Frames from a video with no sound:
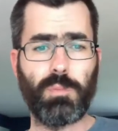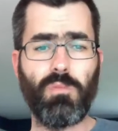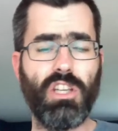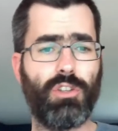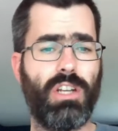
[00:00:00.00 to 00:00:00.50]

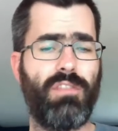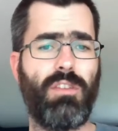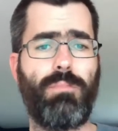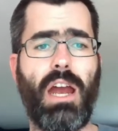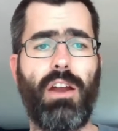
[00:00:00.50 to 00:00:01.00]
you're going to have the
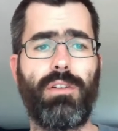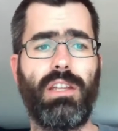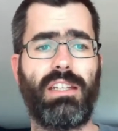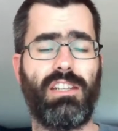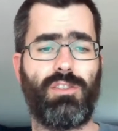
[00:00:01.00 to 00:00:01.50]
battery
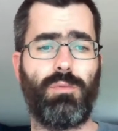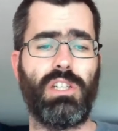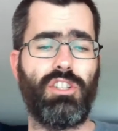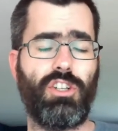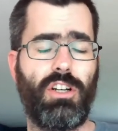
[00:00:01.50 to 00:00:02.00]
that gets
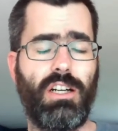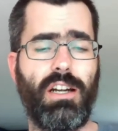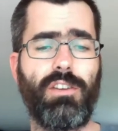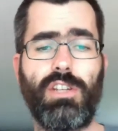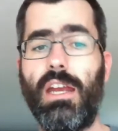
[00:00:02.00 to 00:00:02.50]

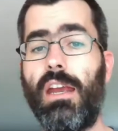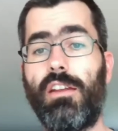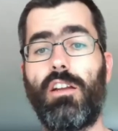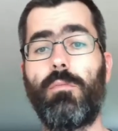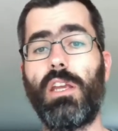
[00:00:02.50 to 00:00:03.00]
recharged.
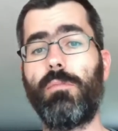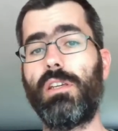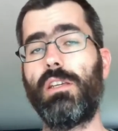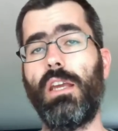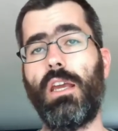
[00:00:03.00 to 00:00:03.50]
Now maybe